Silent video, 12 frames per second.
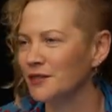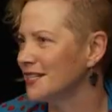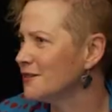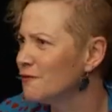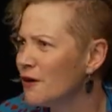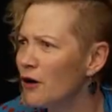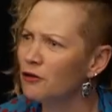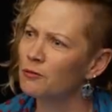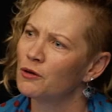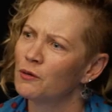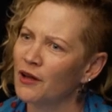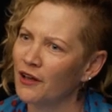is a
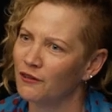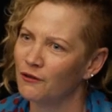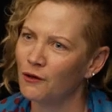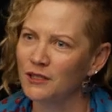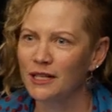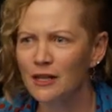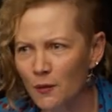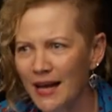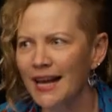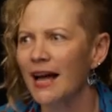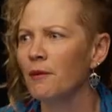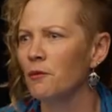vulnerable workforce, a
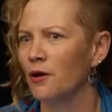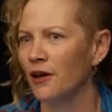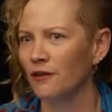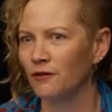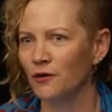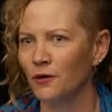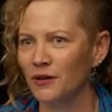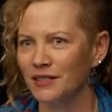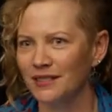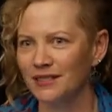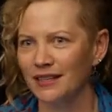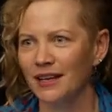low-income
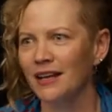workforce.